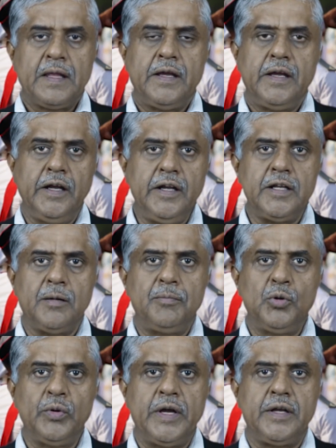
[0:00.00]
In
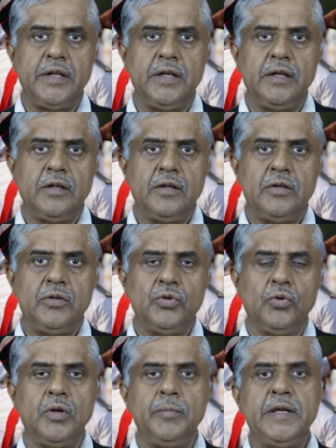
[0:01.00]
WAT,
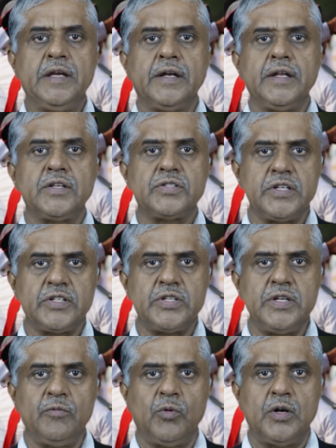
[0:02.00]
you will be getting
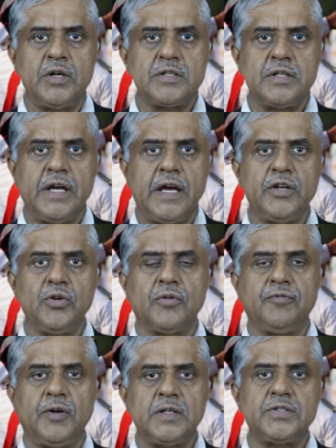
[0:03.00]
60 words and your
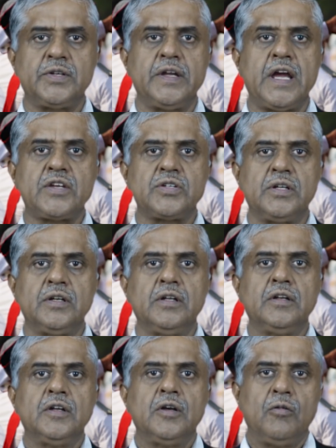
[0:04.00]
first
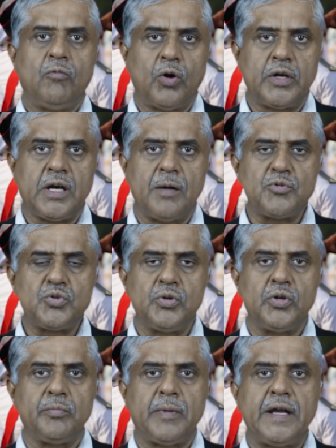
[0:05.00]
reaction, what comes to
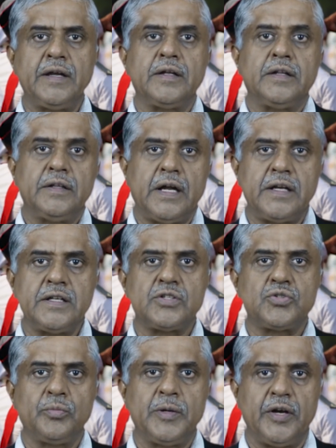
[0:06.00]
your mind, that
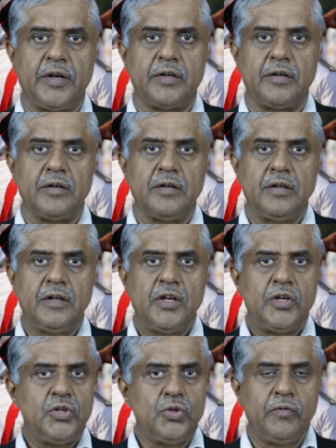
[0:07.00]
is to be written.
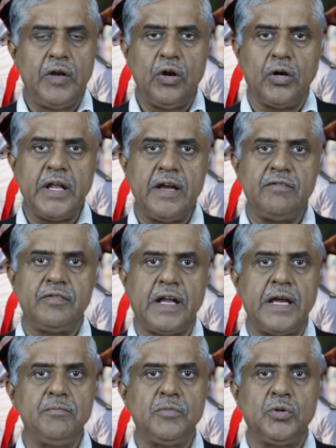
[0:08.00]
You will not have
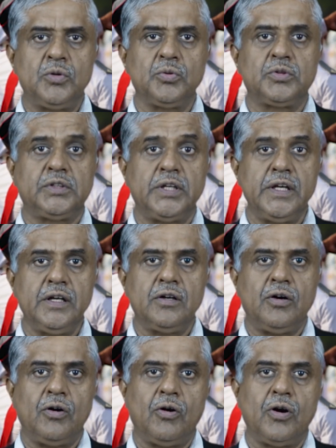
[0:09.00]
time to
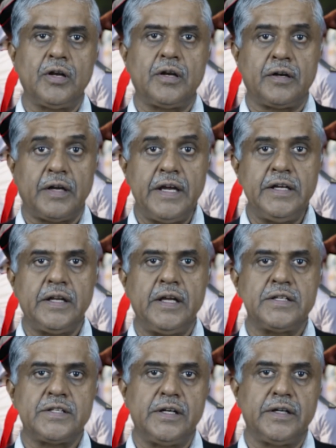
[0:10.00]
think or write
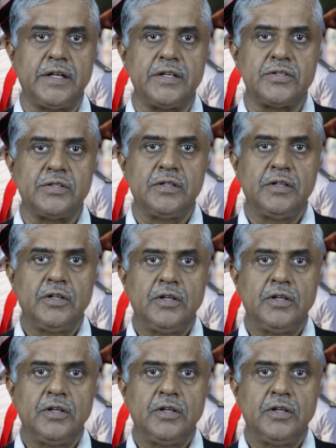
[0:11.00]
a sentence.